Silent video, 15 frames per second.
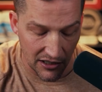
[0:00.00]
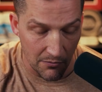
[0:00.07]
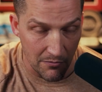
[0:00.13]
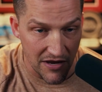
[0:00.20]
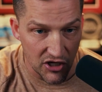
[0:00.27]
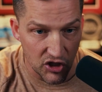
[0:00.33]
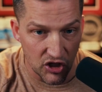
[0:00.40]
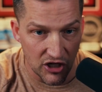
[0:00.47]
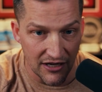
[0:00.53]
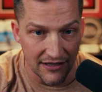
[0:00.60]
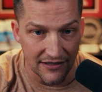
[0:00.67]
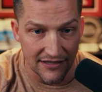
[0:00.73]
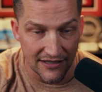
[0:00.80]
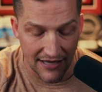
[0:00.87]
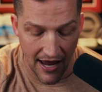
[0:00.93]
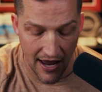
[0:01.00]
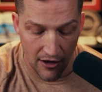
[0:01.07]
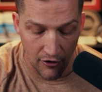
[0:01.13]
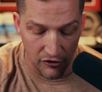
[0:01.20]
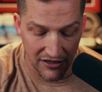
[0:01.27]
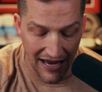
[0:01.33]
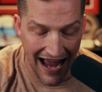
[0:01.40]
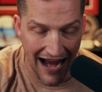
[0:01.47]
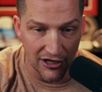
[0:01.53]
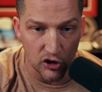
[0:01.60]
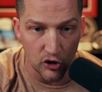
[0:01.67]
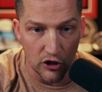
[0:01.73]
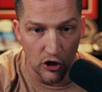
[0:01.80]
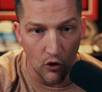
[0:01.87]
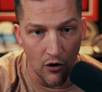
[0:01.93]
commission and sales
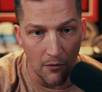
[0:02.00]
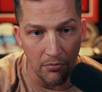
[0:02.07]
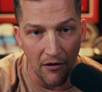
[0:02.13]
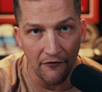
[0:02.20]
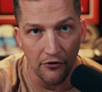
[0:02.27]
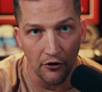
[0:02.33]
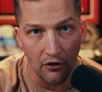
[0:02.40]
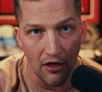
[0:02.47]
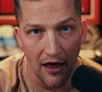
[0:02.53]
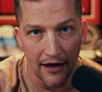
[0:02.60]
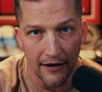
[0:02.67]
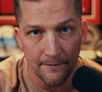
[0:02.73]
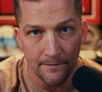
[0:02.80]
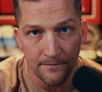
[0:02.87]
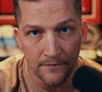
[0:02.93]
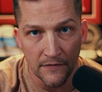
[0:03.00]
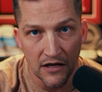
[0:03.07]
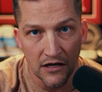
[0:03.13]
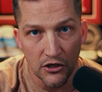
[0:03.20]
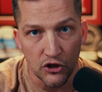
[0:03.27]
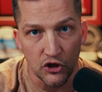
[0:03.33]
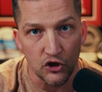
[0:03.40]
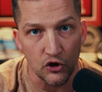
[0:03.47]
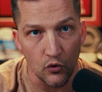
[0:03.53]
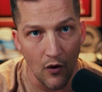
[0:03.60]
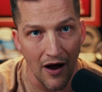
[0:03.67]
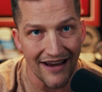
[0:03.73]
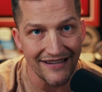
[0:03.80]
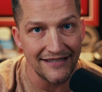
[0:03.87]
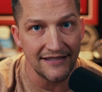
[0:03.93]
actually go above the line, do
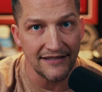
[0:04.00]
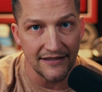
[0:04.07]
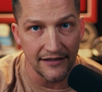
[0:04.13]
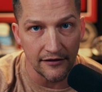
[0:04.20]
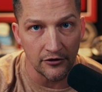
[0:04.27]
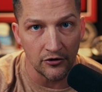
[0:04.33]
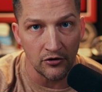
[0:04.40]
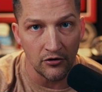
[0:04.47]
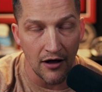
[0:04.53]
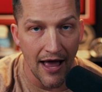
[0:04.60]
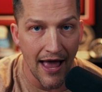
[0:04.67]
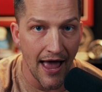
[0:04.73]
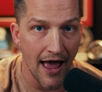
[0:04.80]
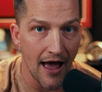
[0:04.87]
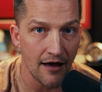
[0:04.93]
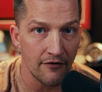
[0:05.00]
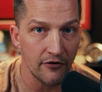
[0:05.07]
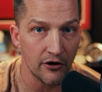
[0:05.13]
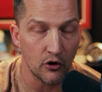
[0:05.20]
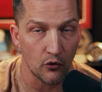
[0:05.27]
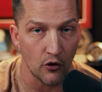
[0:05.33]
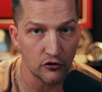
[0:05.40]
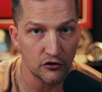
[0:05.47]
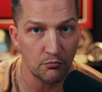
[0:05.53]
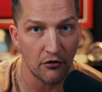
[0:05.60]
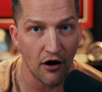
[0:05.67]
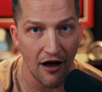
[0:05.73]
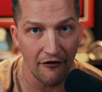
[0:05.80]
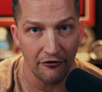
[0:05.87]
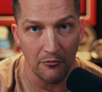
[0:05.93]
I still have a gross
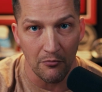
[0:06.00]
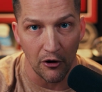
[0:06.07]
profit